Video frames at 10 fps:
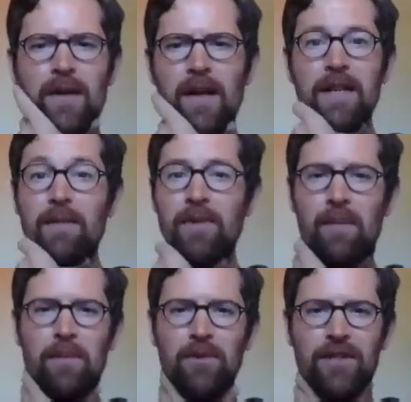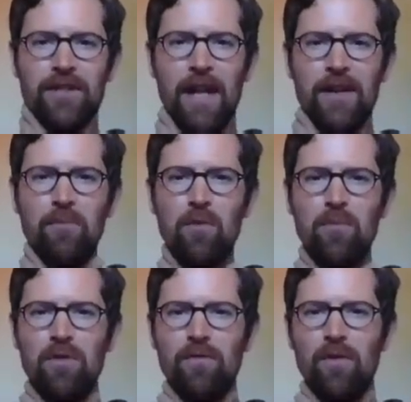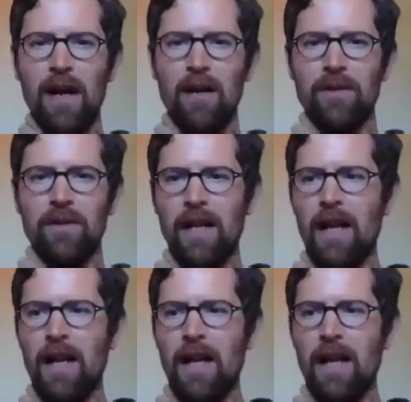and even getting people to stand up or move around.